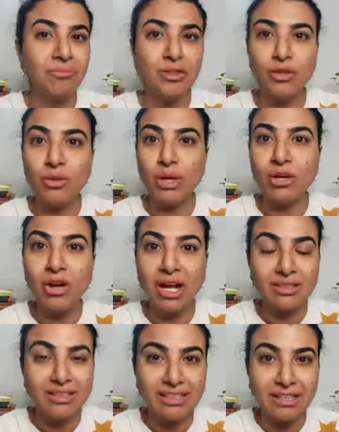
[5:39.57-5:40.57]
you know, we're
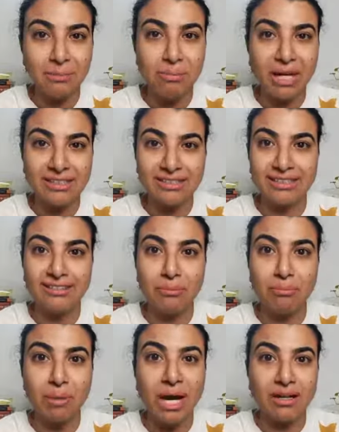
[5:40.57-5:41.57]
constantly passing the
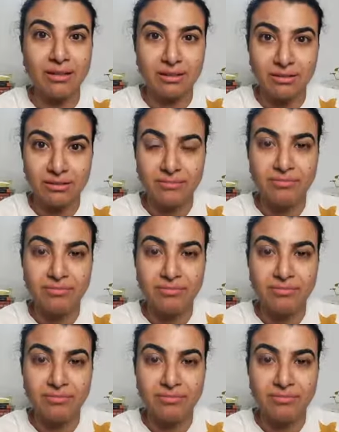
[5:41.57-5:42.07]
buck.